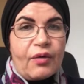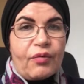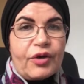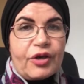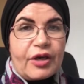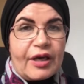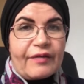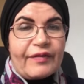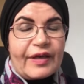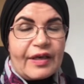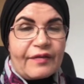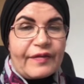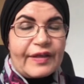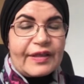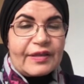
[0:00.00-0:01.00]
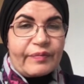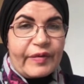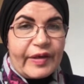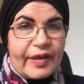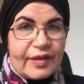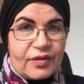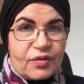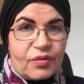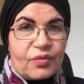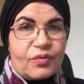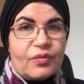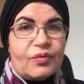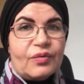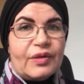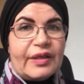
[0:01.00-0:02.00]
when you have enough experience to
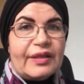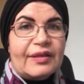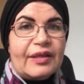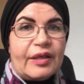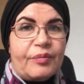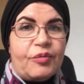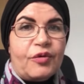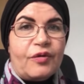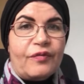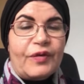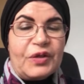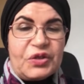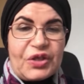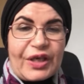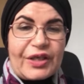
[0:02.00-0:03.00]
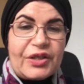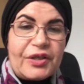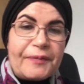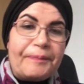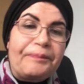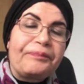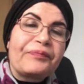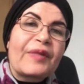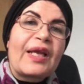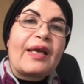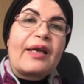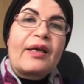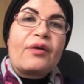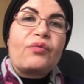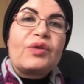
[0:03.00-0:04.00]
do this type of injection.
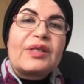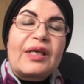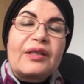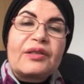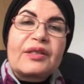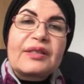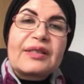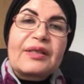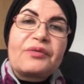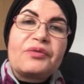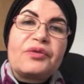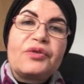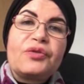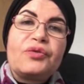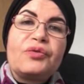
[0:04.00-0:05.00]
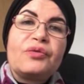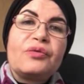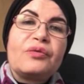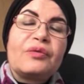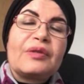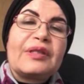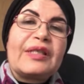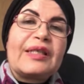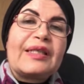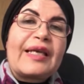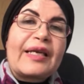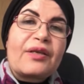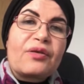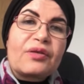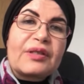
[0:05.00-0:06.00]
With ultrasound you do the
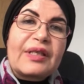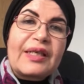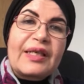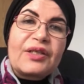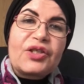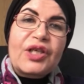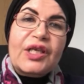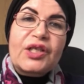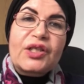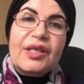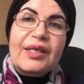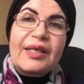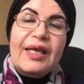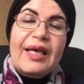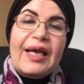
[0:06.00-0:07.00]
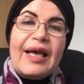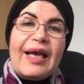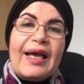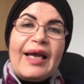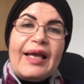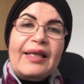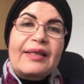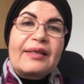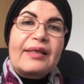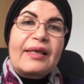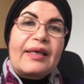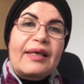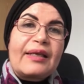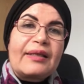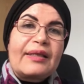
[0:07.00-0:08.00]
diagnostic injection, and
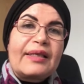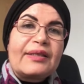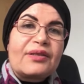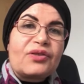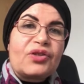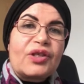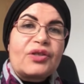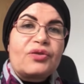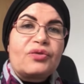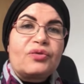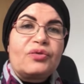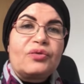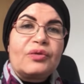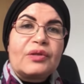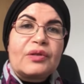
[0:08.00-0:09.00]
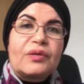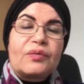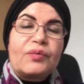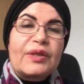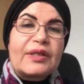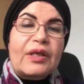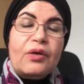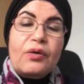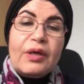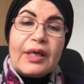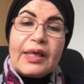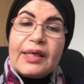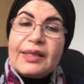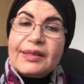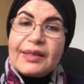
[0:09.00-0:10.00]
they suggest to do it with the
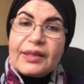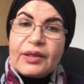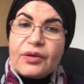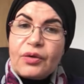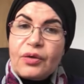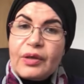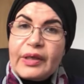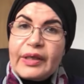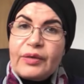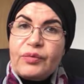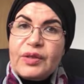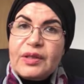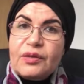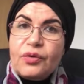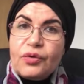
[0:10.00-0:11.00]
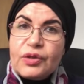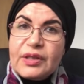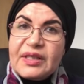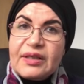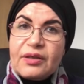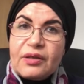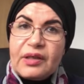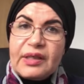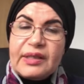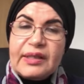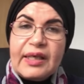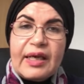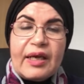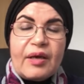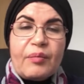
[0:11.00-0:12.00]
local anesthetic only with no steroids,
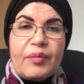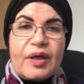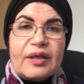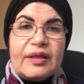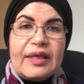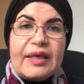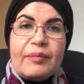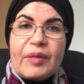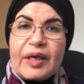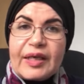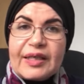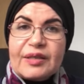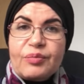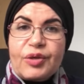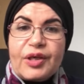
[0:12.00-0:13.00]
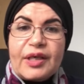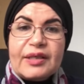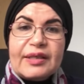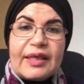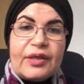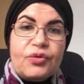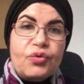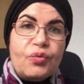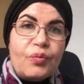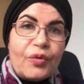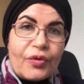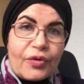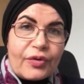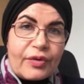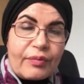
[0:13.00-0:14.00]
but in my experience I do
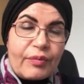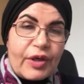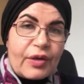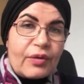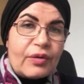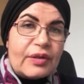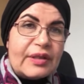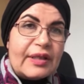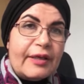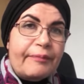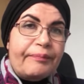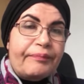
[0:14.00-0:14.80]
both because